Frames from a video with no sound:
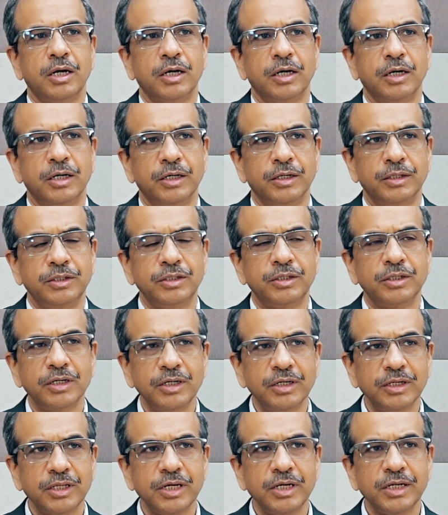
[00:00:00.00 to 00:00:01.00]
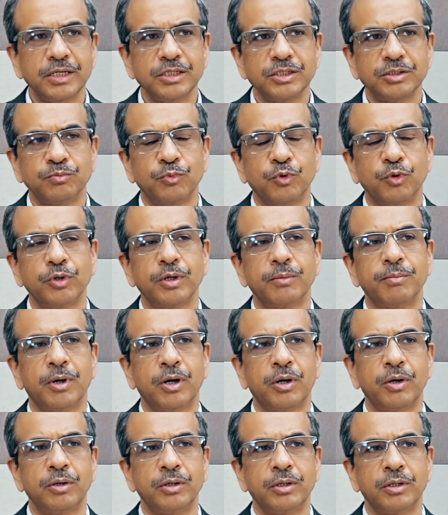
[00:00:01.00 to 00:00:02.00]
The third thing is more
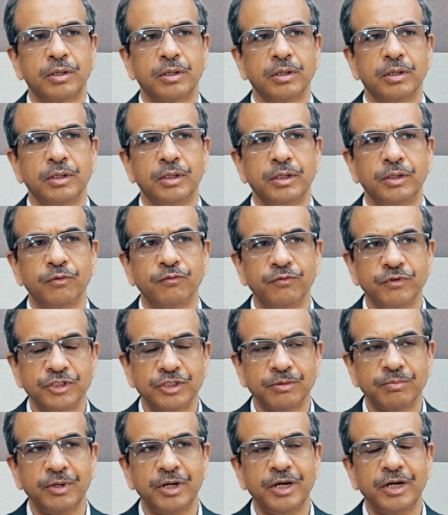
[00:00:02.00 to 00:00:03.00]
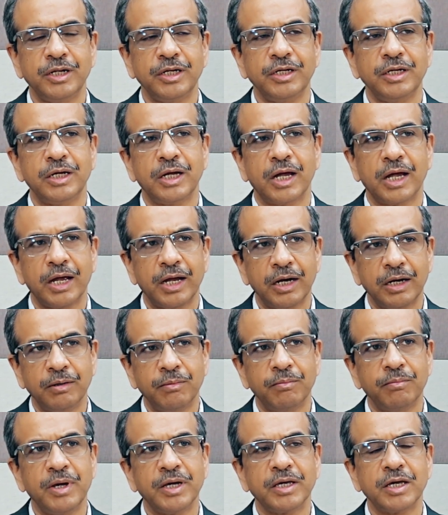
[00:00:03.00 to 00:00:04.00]
about visibility
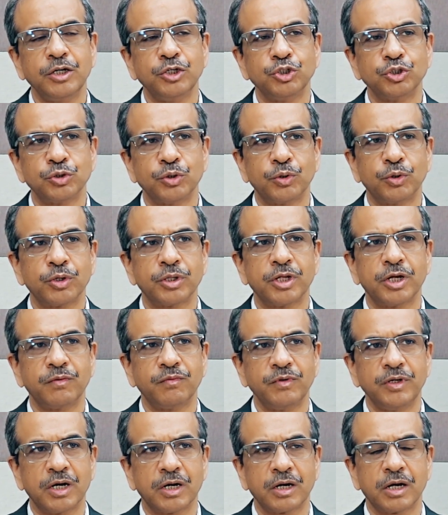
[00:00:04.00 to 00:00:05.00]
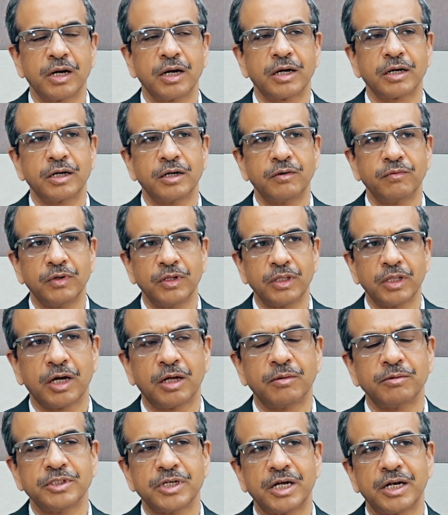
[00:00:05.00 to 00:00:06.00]
and making sure that we are connected with
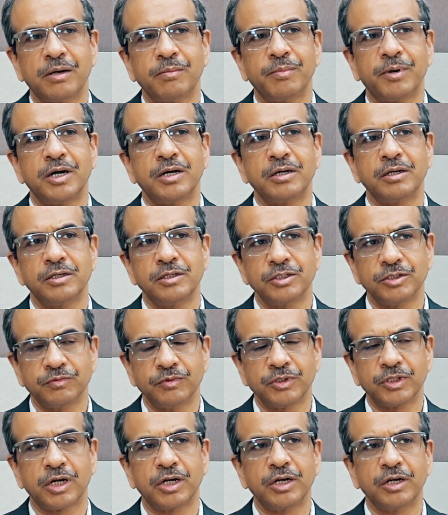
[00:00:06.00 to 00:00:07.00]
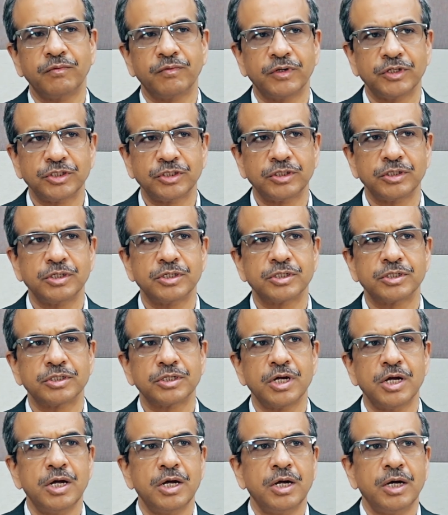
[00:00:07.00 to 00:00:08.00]
our channel partners, with our
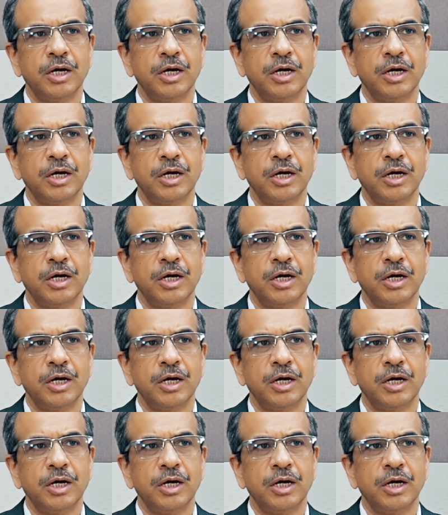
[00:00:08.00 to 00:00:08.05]
investors,